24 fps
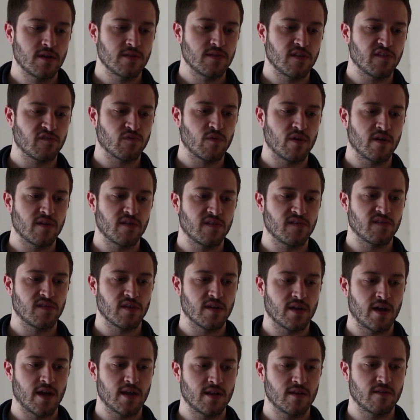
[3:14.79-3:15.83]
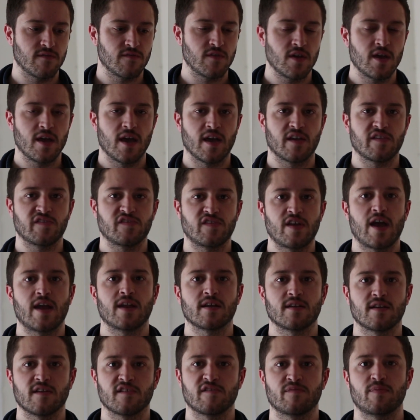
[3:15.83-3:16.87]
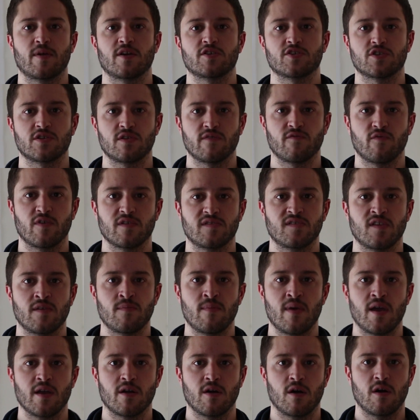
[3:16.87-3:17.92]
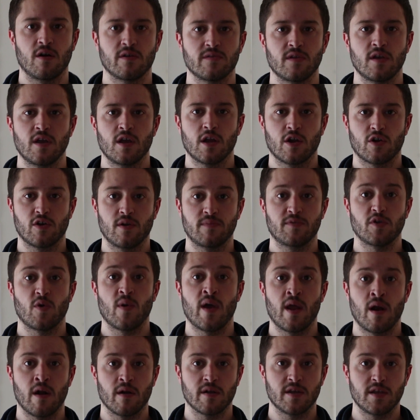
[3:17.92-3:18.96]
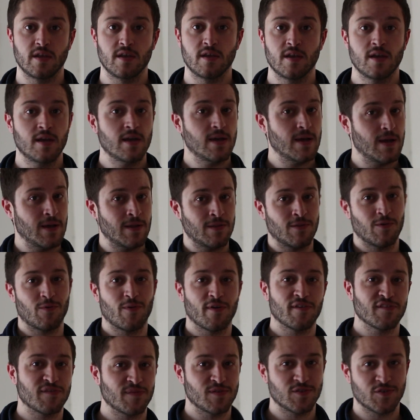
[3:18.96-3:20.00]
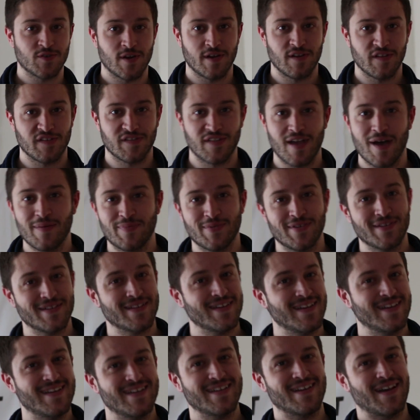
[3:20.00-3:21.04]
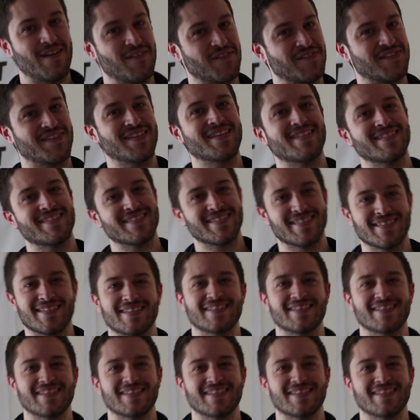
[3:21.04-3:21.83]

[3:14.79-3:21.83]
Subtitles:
This was the kind of ecstatic expression of what Tim May called crypto-anarchy, and the world's been trying to stop it ever since.